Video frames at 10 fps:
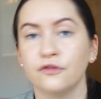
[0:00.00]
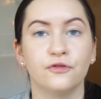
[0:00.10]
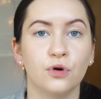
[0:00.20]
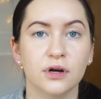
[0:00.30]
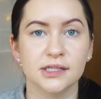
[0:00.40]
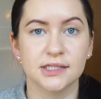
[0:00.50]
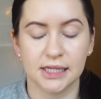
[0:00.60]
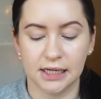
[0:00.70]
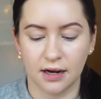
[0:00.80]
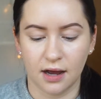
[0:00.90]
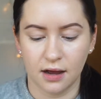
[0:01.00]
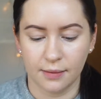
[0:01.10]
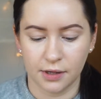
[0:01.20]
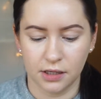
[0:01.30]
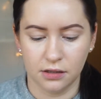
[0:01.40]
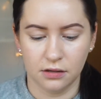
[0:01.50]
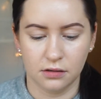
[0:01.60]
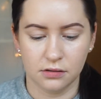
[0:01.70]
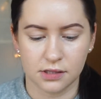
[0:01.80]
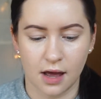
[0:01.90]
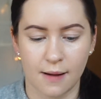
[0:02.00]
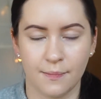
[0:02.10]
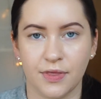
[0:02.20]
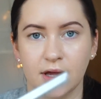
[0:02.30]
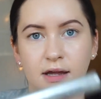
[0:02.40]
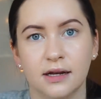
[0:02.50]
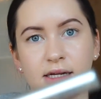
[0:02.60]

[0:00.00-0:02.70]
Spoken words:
For concealer, I'm going to use the